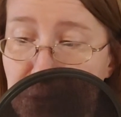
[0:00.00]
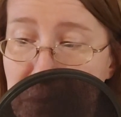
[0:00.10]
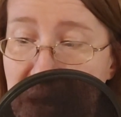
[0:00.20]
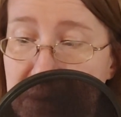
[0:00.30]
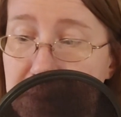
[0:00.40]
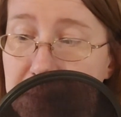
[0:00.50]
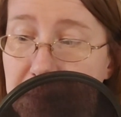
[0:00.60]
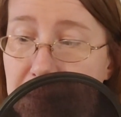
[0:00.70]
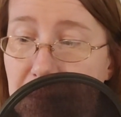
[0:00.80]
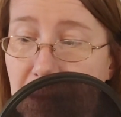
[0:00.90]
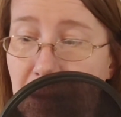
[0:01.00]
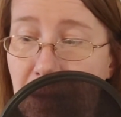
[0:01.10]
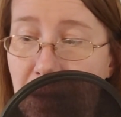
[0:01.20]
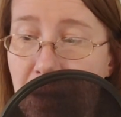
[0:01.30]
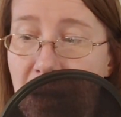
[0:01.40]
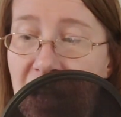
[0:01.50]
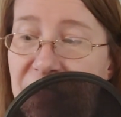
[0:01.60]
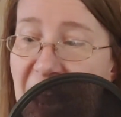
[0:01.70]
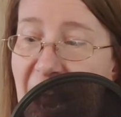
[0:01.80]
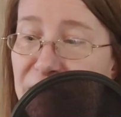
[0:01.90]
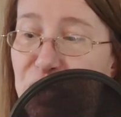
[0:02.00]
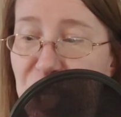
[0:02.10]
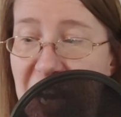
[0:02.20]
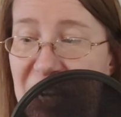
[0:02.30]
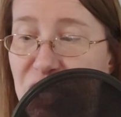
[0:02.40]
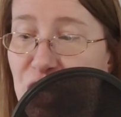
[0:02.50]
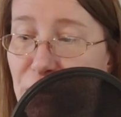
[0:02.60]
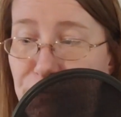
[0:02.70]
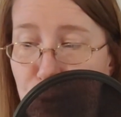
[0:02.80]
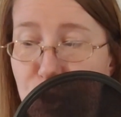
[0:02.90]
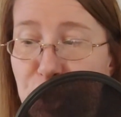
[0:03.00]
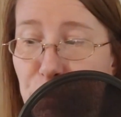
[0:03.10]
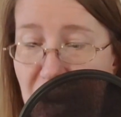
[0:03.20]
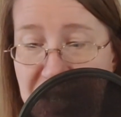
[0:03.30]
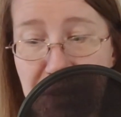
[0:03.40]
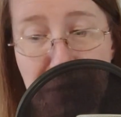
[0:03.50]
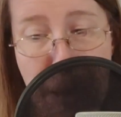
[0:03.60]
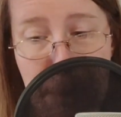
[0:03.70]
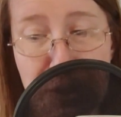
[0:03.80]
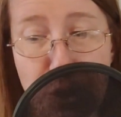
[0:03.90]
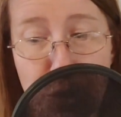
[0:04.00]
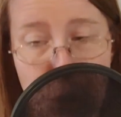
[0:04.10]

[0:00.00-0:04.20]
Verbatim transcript: for men. The average age a first depressive episode